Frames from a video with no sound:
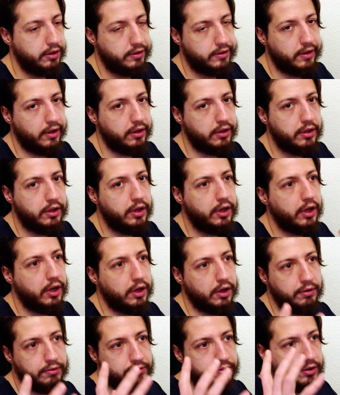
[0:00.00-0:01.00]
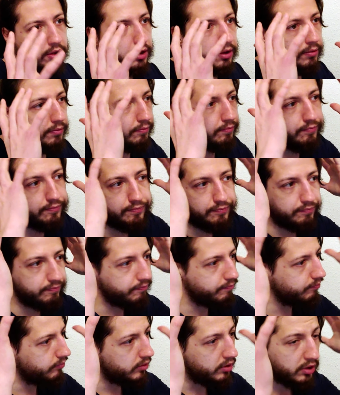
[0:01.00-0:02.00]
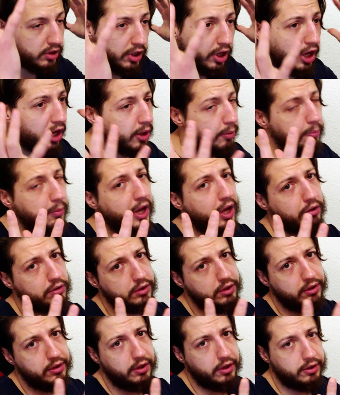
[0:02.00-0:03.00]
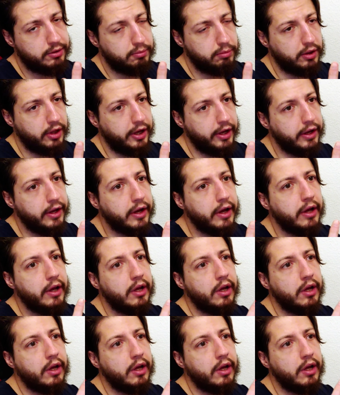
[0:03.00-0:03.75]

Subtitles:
this idea of some head-mounted display.